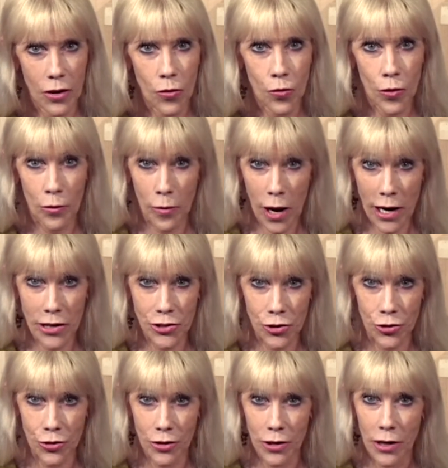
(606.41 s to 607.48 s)

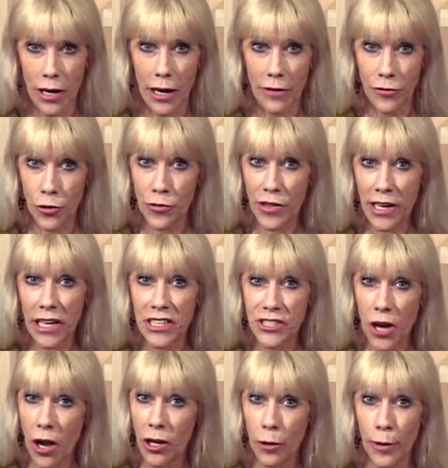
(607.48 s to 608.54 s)
Reminder, if you think it's
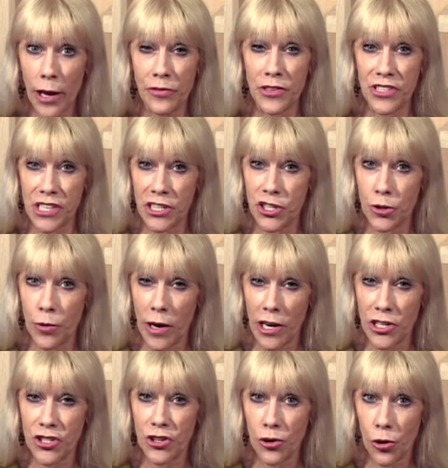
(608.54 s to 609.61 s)
all about the
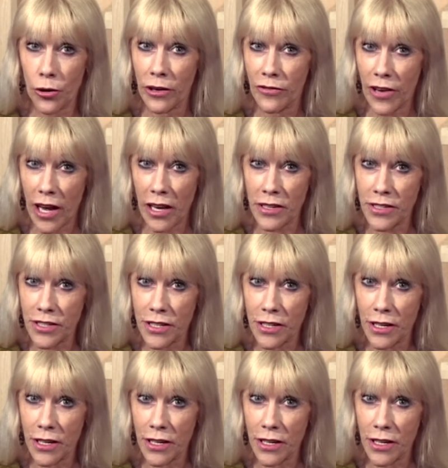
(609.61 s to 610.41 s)
situation or event,